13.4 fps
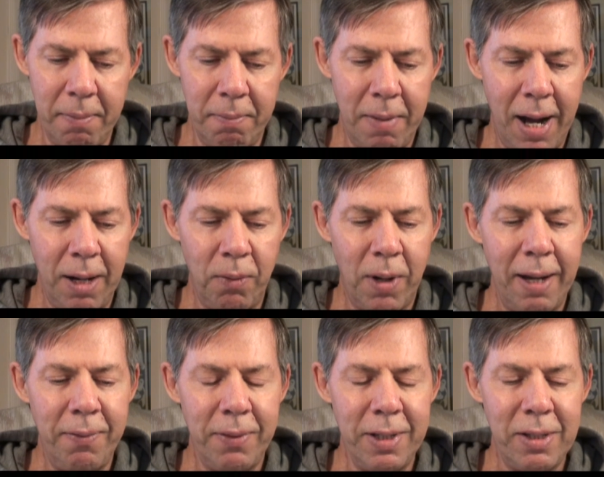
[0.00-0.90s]
My
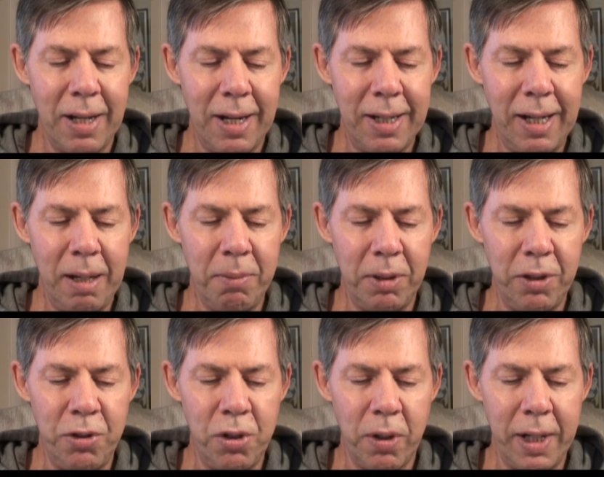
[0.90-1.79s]
wife is unable
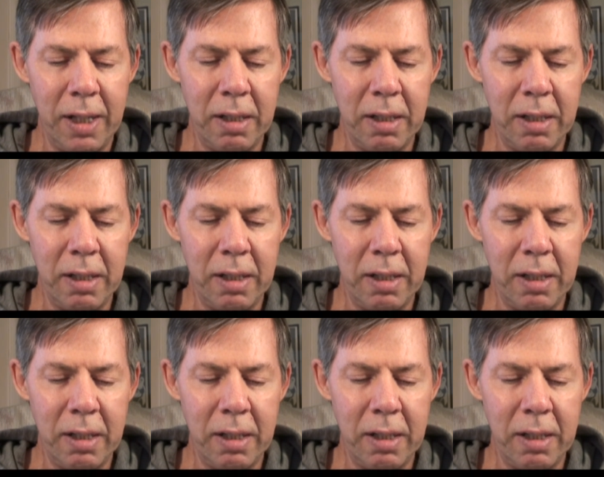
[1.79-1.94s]
to join